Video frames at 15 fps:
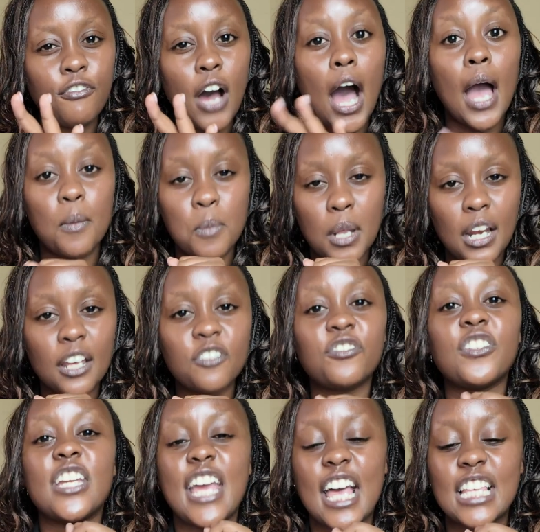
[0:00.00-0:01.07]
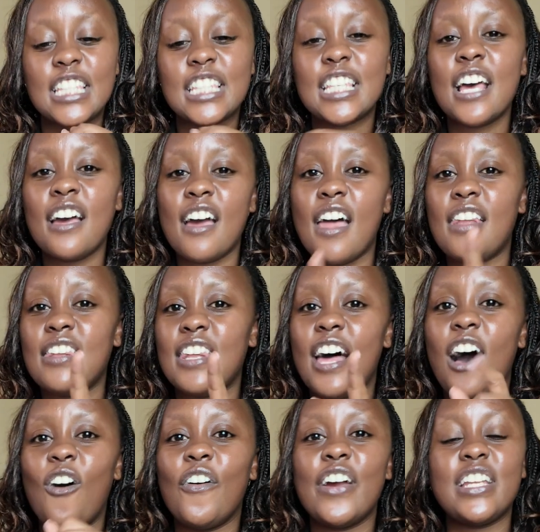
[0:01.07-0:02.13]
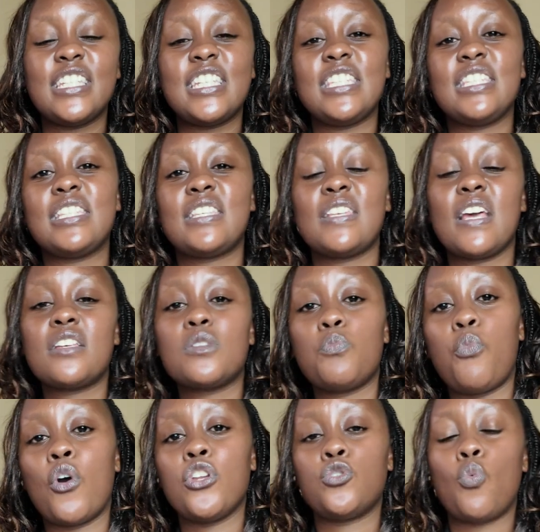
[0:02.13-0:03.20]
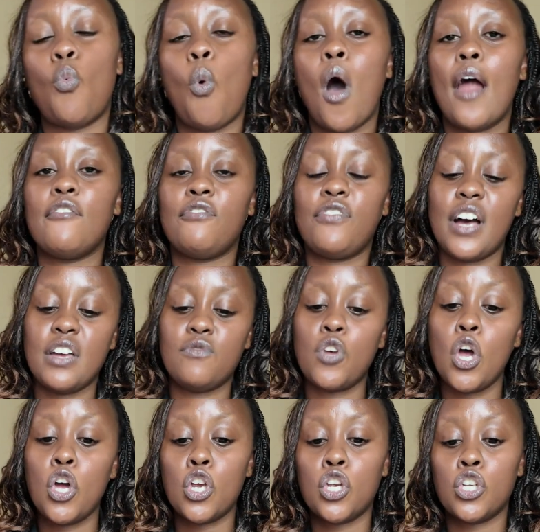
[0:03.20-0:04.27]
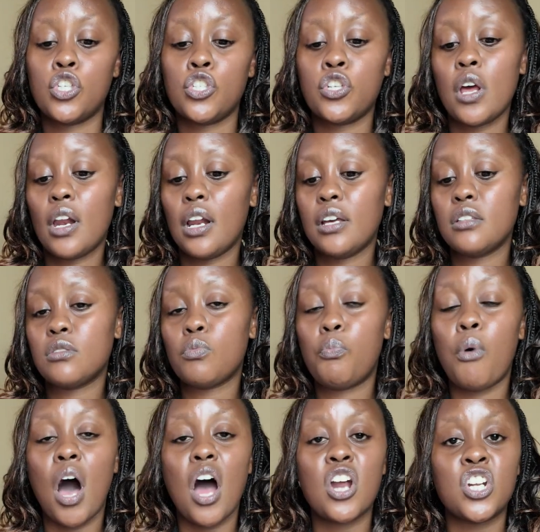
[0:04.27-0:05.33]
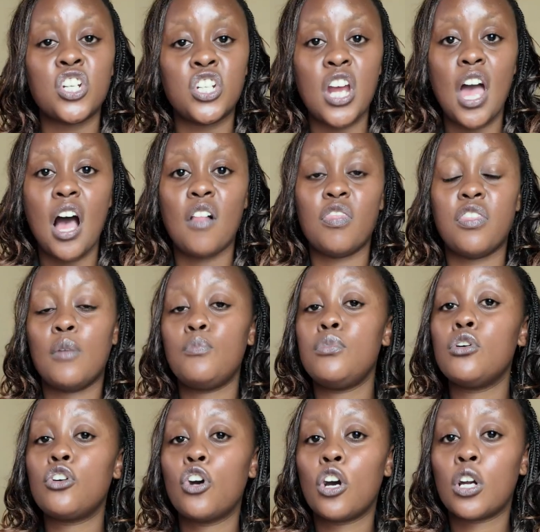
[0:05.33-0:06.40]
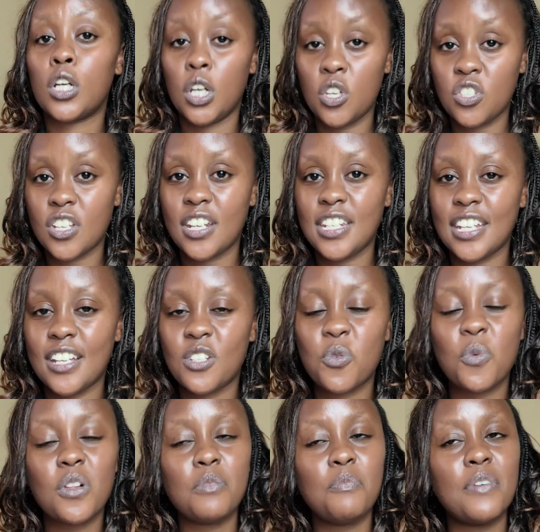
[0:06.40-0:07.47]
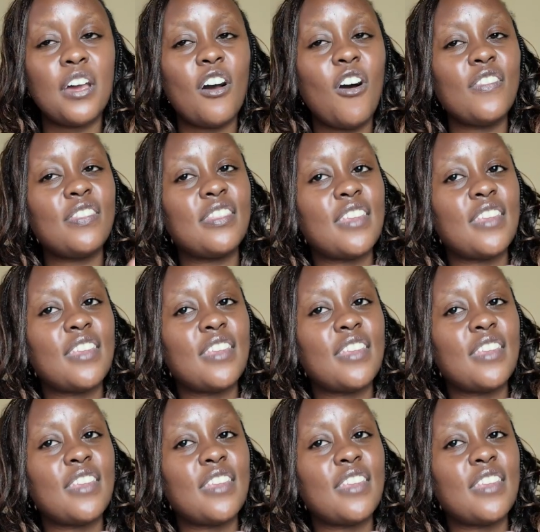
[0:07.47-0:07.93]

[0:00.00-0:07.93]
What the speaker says: I believe, yes, and now it is 6.15 shillings per share. The book closure date will be on